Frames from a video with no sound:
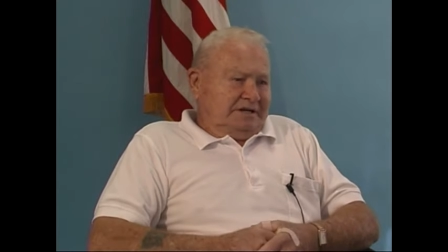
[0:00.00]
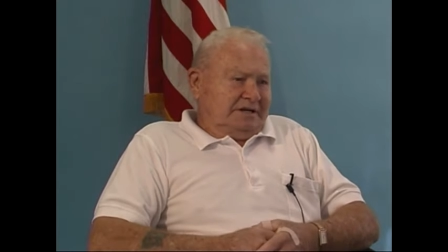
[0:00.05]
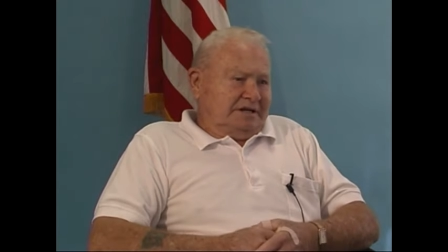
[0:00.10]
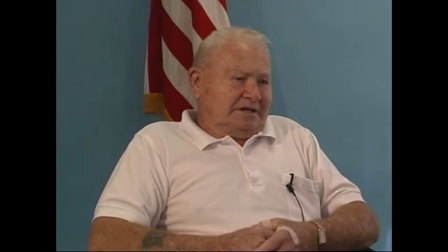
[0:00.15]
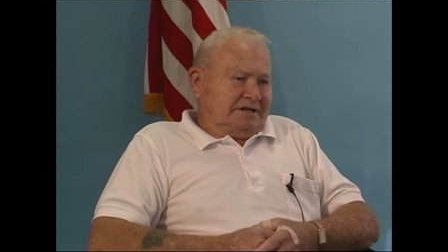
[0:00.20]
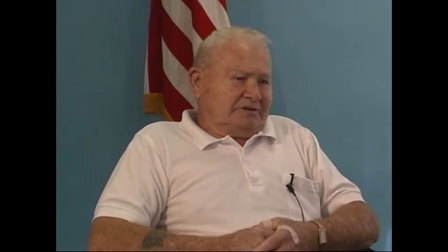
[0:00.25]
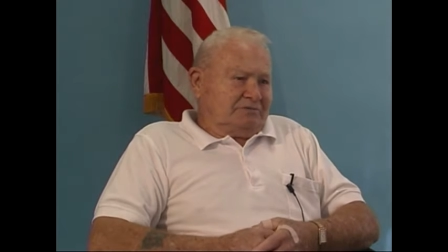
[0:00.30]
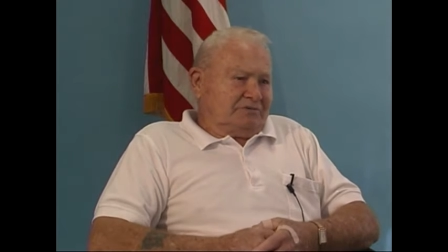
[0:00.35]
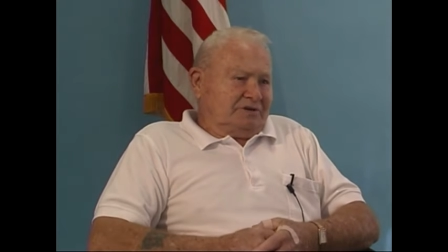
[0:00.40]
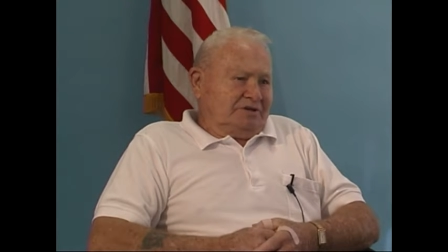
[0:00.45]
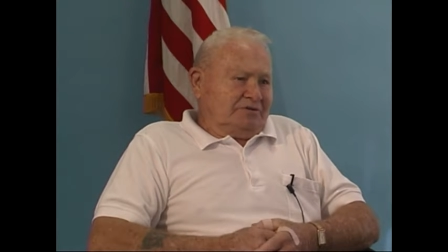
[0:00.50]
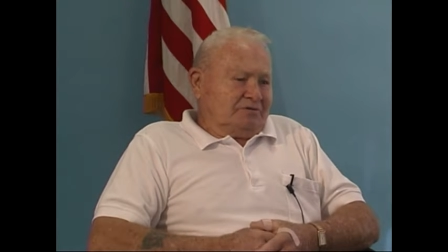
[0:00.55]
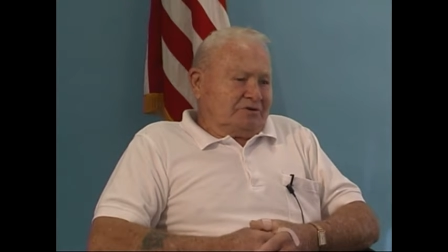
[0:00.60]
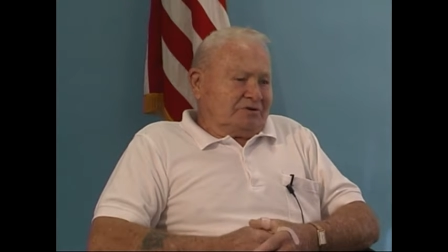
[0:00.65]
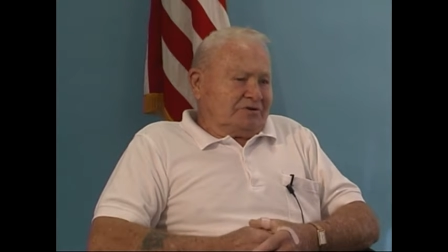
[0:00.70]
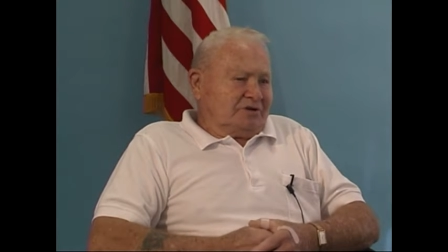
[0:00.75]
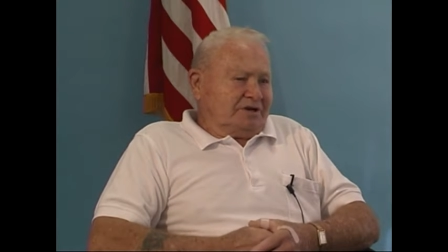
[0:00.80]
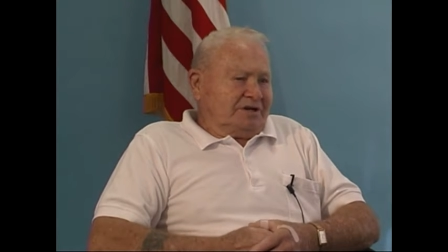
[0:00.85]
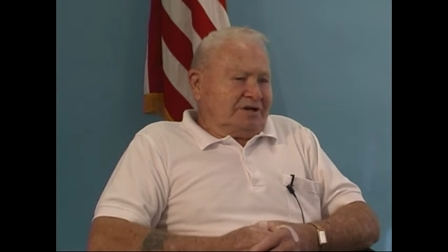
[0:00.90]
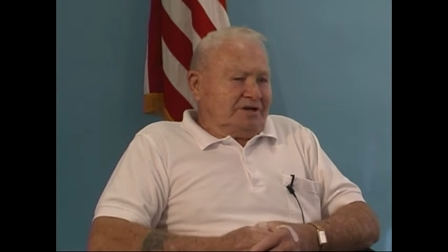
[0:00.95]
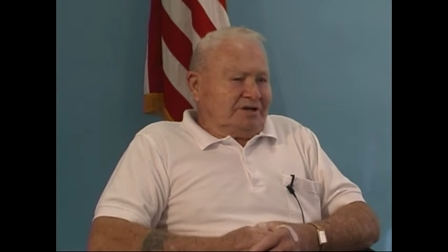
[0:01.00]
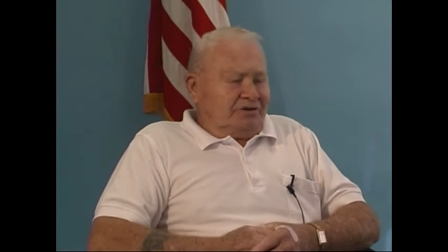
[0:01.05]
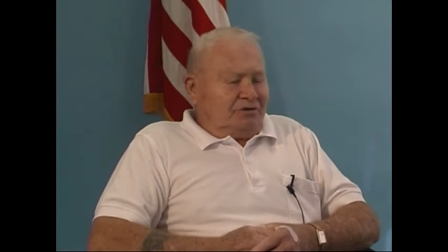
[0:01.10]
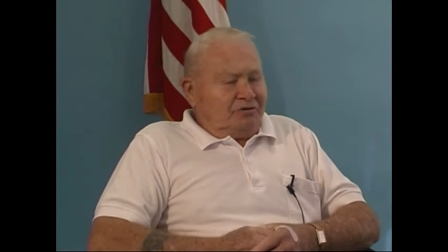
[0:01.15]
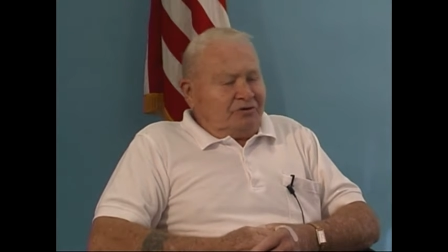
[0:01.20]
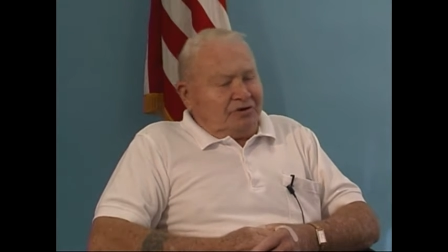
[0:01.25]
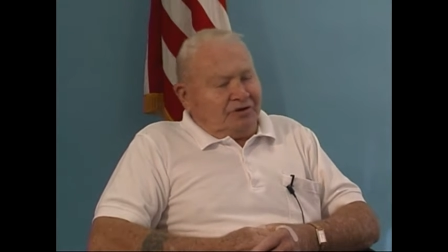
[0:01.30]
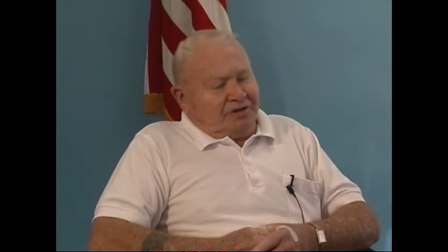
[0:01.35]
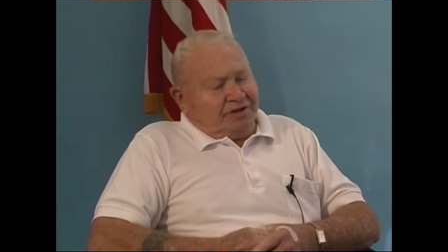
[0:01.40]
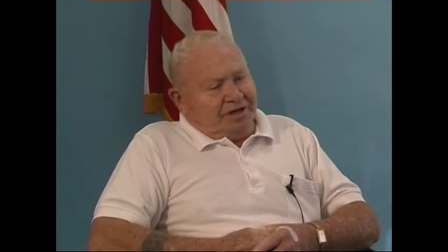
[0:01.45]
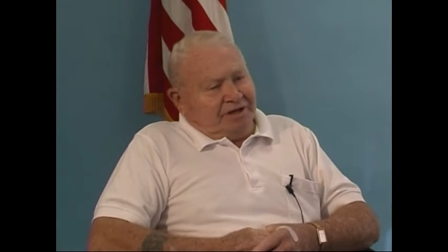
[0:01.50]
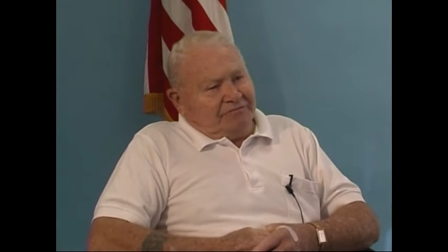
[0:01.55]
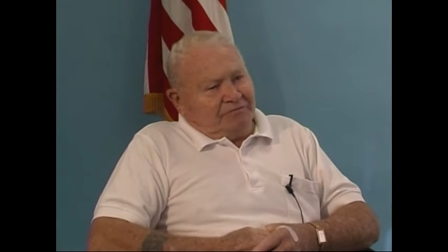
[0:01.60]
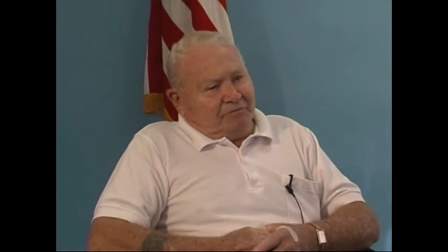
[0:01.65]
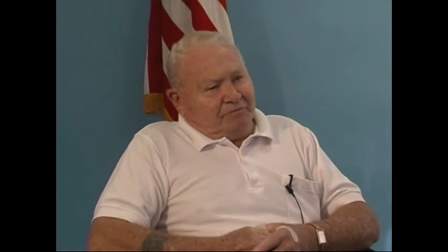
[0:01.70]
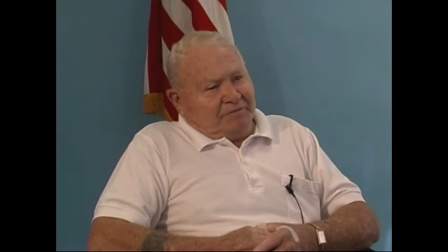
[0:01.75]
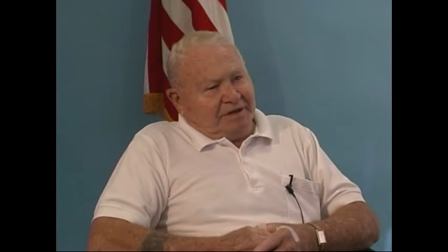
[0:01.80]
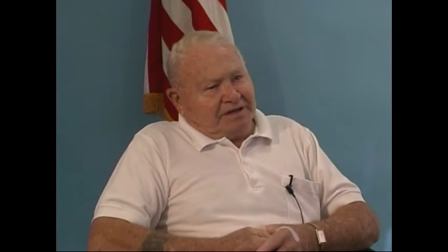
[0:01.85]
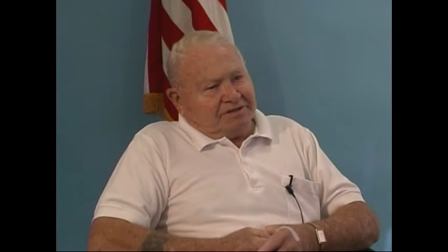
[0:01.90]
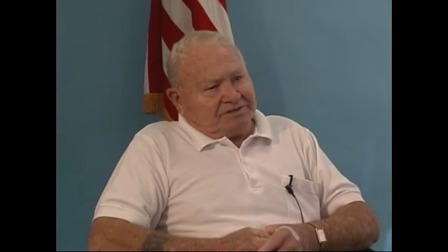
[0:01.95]
and we were training, doing,
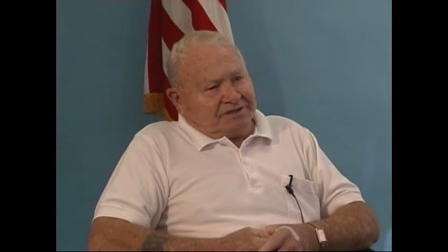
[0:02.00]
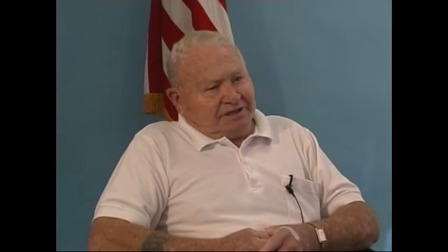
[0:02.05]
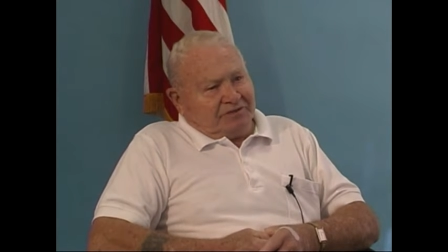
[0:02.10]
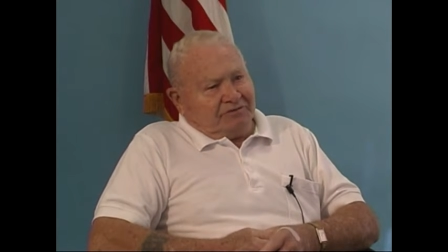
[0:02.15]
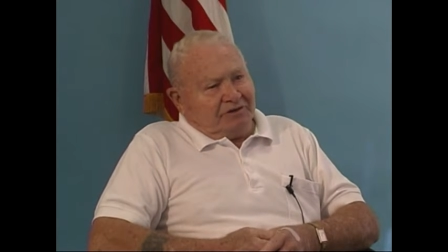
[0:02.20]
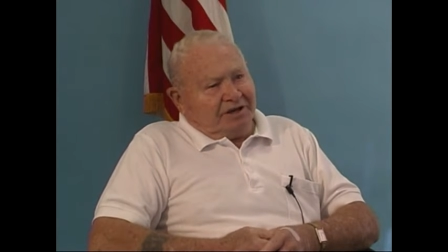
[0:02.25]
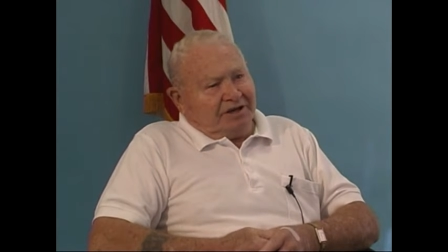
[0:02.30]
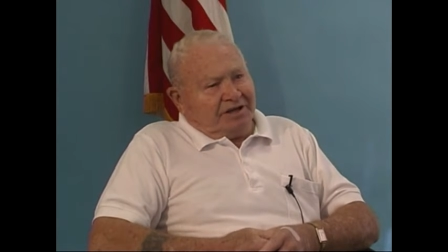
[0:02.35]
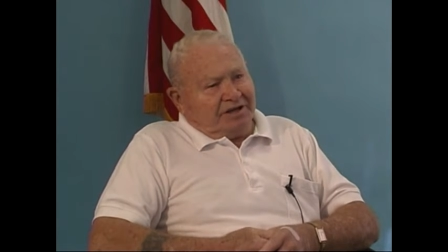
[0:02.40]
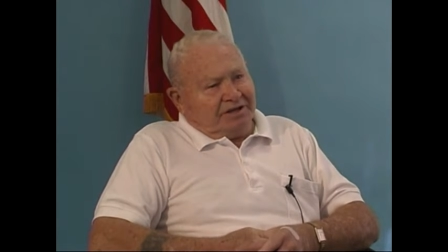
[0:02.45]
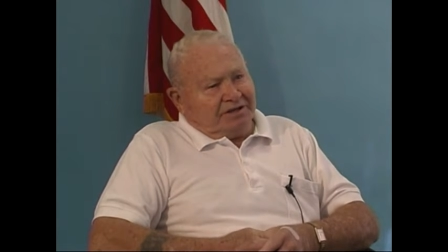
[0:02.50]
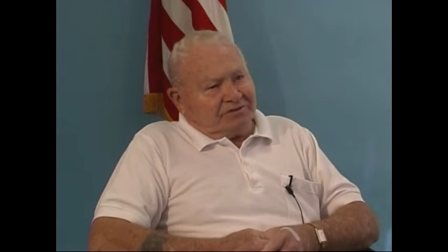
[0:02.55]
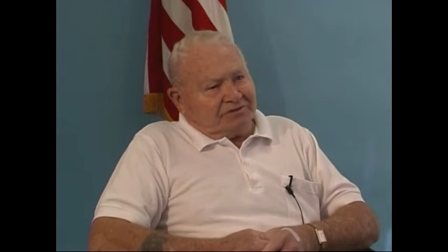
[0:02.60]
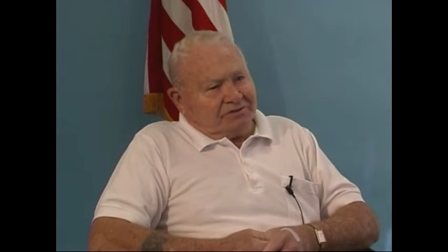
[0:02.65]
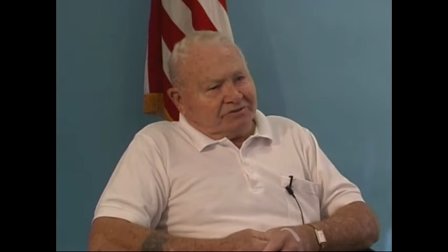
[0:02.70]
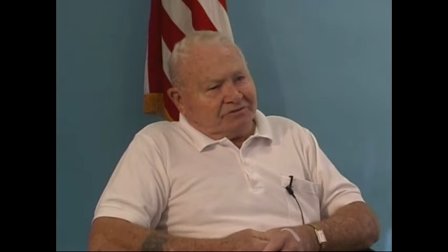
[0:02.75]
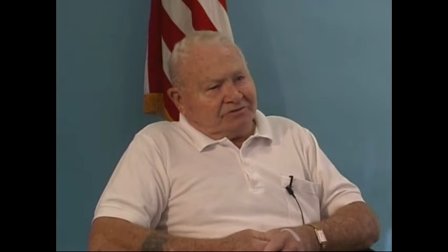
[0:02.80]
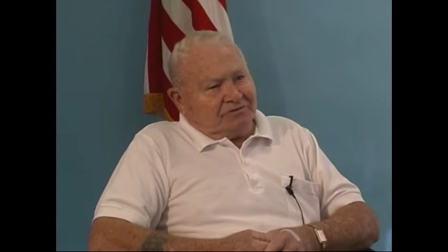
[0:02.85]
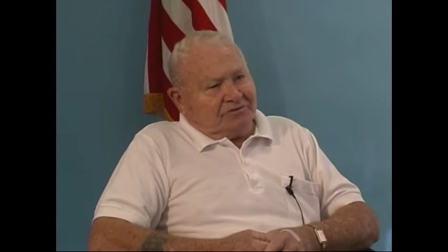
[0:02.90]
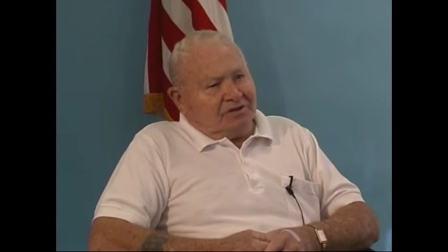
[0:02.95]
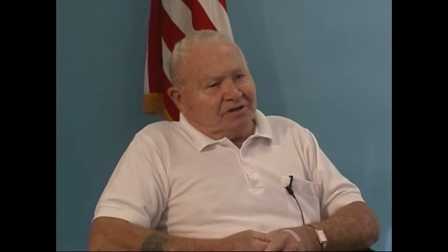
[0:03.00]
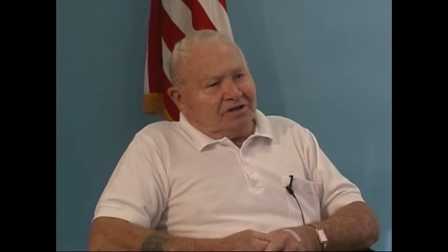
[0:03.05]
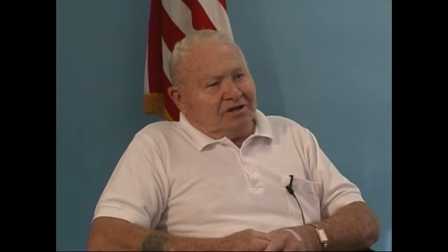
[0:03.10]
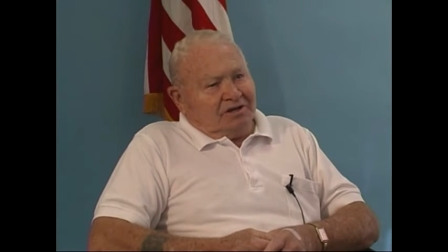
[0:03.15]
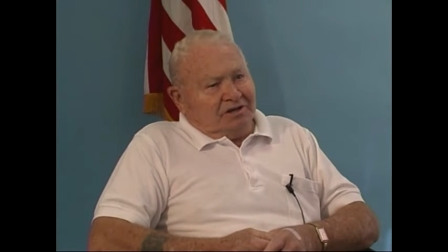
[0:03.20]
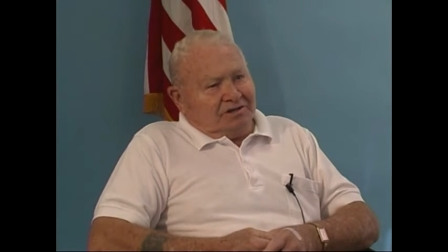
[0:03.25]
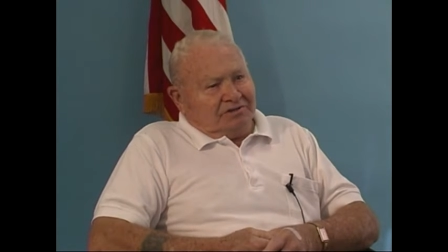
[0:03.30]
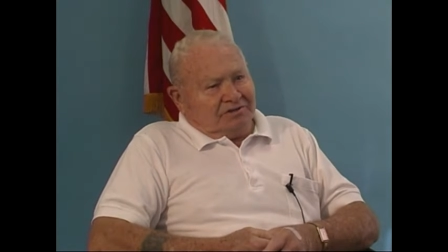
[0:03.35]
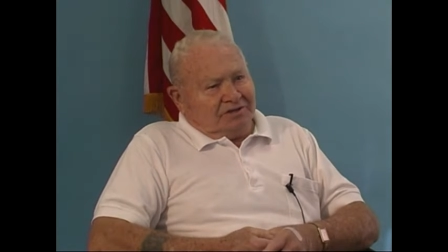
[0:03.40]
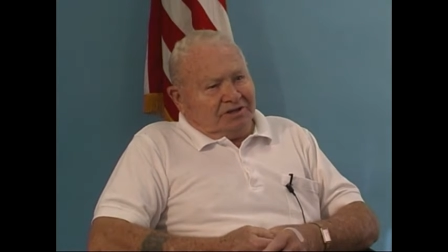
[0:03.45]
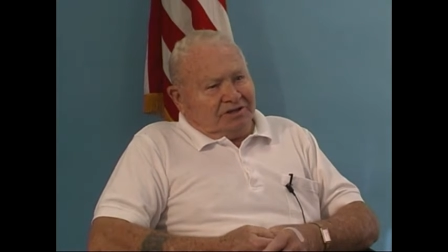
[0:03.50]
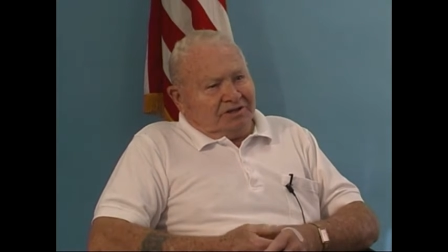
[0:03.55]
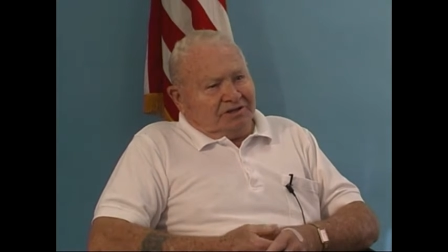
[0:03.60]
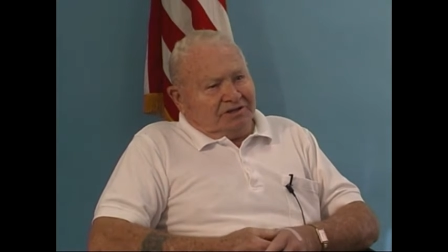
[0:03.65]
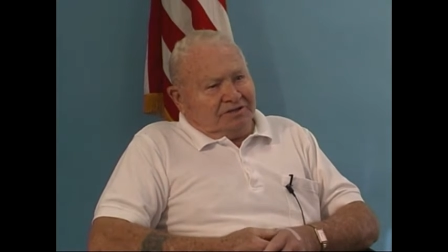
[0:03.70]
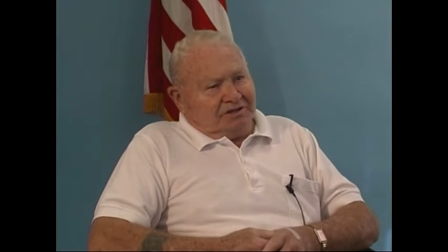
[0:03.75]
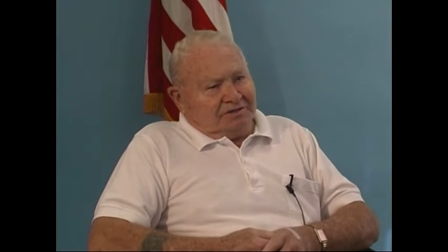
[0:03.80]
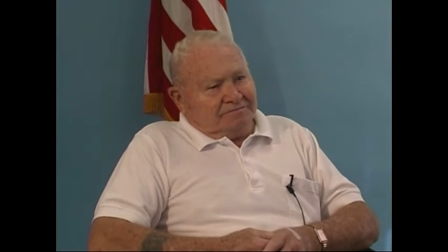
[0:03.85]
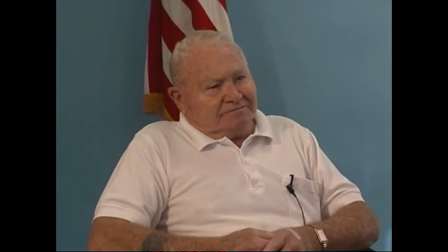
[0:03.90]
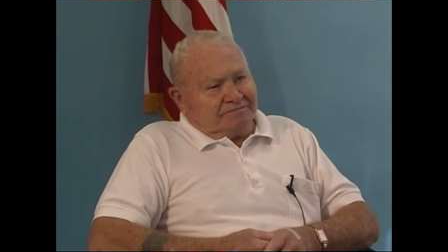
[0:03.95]
giving basic training to
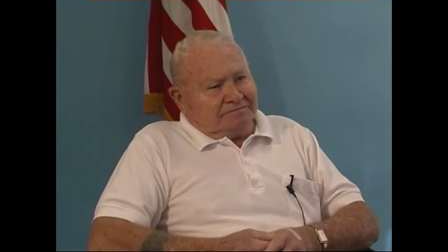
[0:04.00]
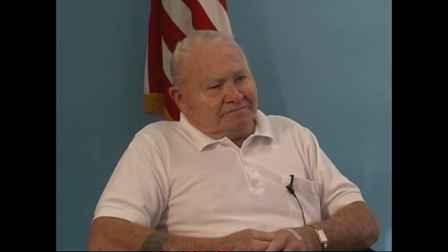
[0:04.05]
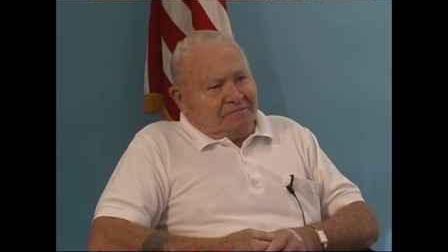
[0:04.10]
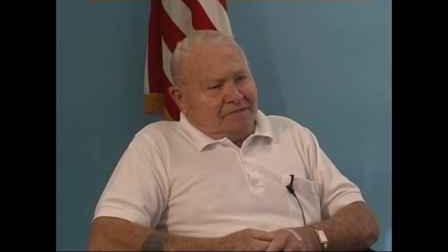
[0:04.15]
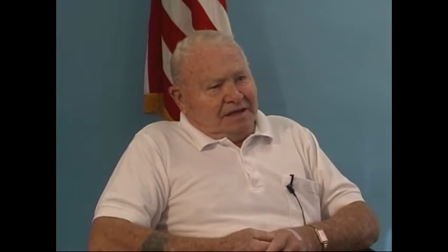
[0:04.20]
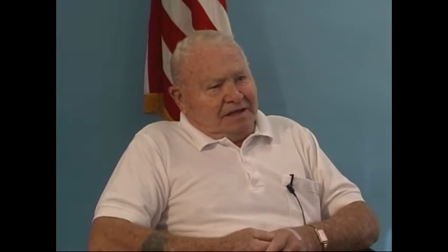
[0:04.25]
the um,